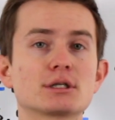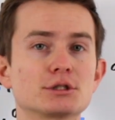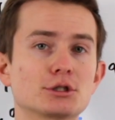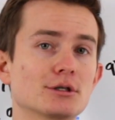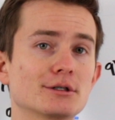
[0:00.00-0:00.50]

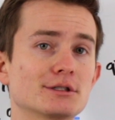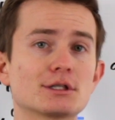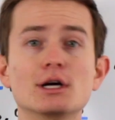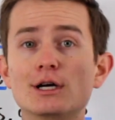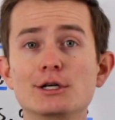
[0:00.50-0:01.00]

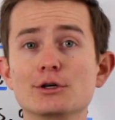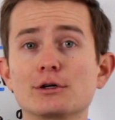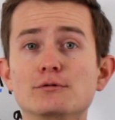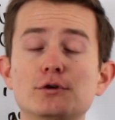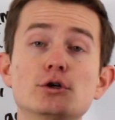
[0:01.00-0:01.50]
concerns, you're
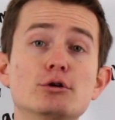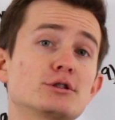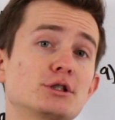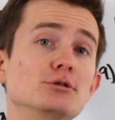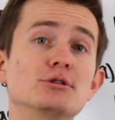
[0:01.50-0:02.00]

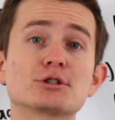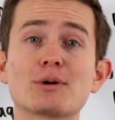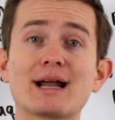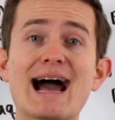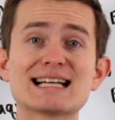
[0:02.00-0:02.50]
confused, you just
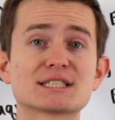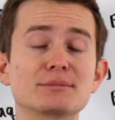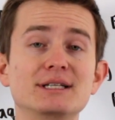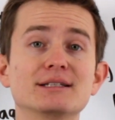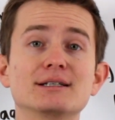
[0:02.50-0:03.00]
want to ask
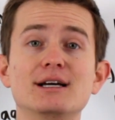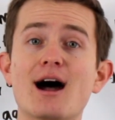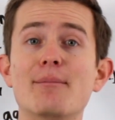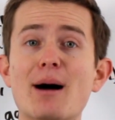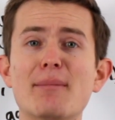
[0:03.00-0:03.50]
me
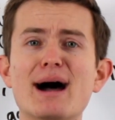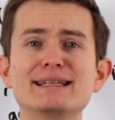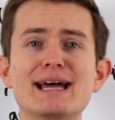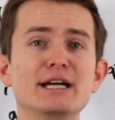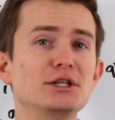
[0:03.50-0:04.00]
about my
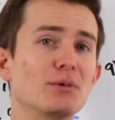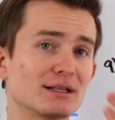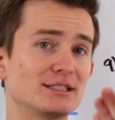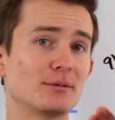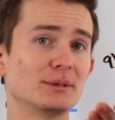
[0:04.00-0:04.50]
day, you
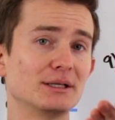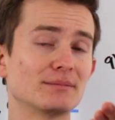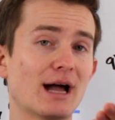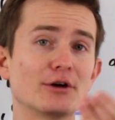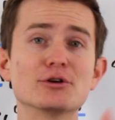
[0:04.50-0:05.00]
want to tell me
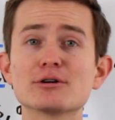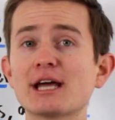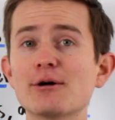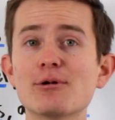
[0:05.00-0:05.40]
how your day